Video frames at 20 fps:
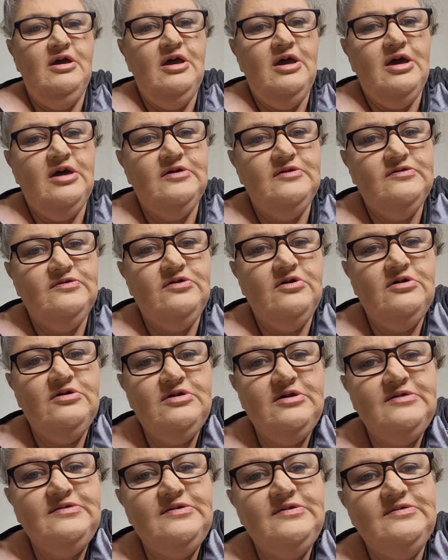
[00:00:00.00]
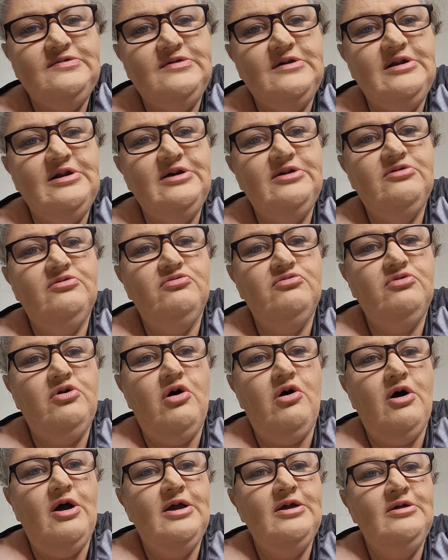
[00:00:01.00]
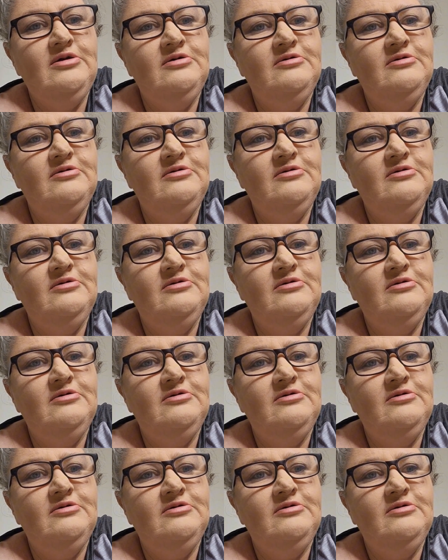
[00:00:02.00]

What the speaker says: And so this is the little guy,